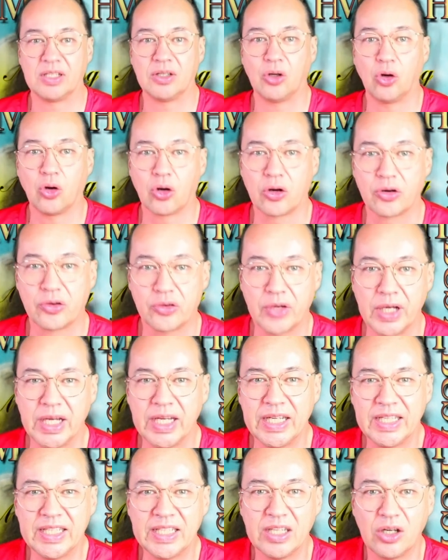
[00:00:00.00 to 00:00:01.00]
or
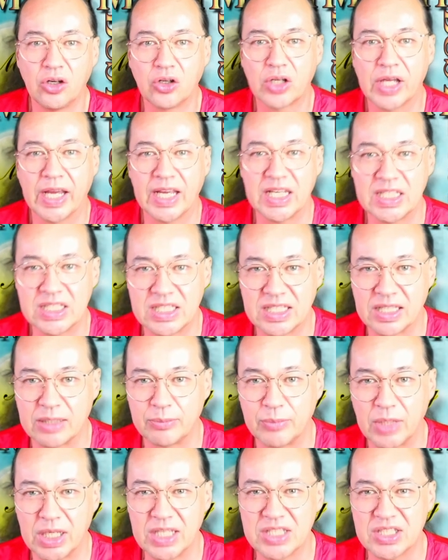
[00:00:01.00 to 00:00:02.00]

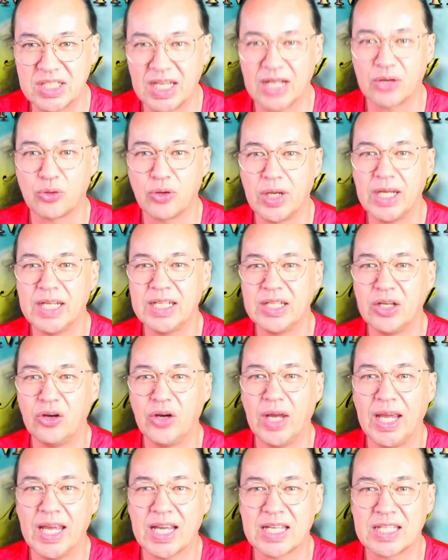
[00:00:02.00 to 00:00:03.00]
radiocaesium is a
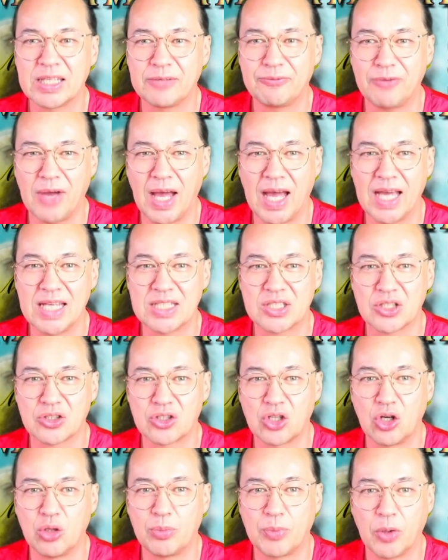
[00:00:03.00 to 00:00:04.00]
radioactive
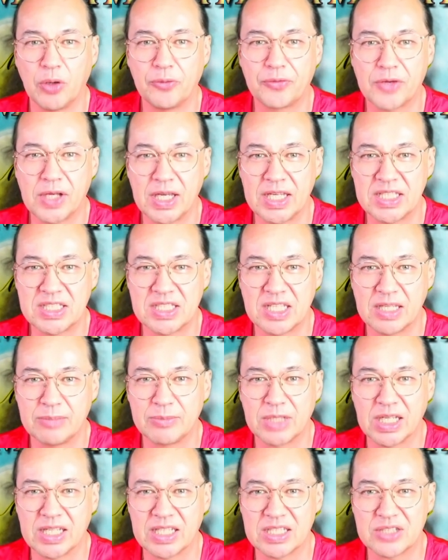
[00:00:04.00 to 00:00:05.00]
isotope of caesium
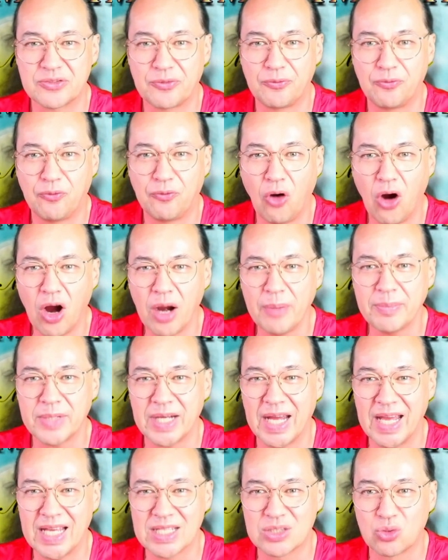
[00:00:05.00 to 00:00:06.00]
that is formed
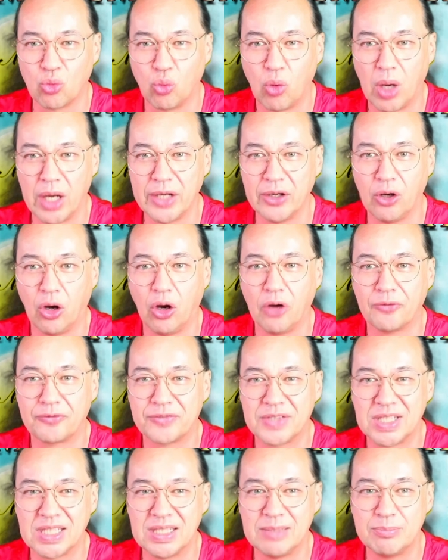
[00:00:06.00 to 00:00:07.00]
as one
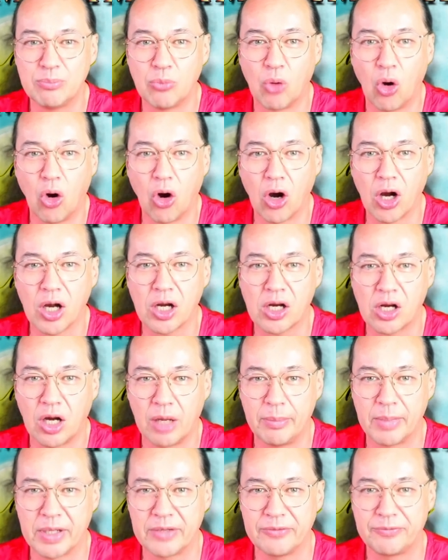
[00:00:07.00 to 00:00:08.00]
of the more
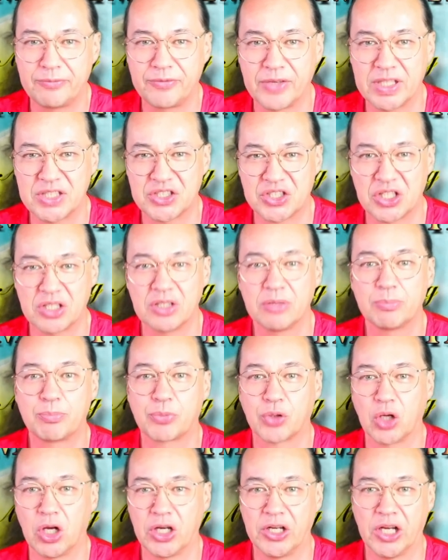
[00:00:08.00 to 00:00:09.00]
common fission
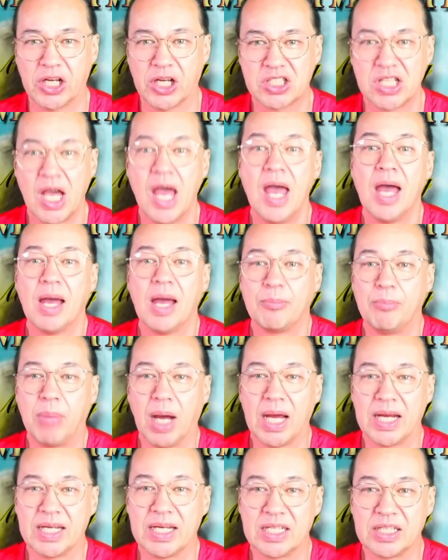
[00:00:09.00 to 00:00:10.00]
products
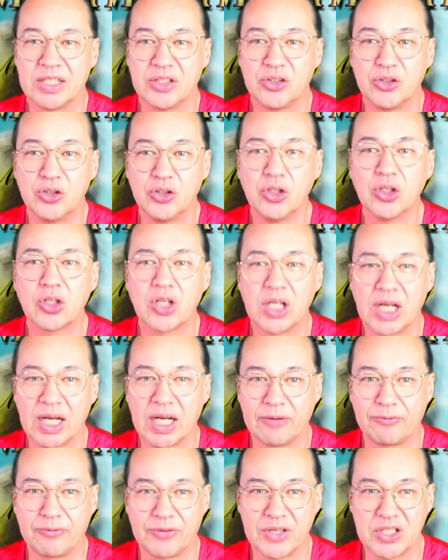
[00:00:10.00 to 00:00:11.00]
by the
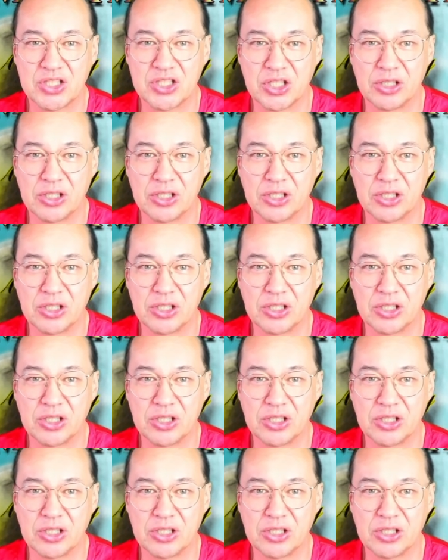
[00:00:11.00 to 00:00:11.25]
nuclear fission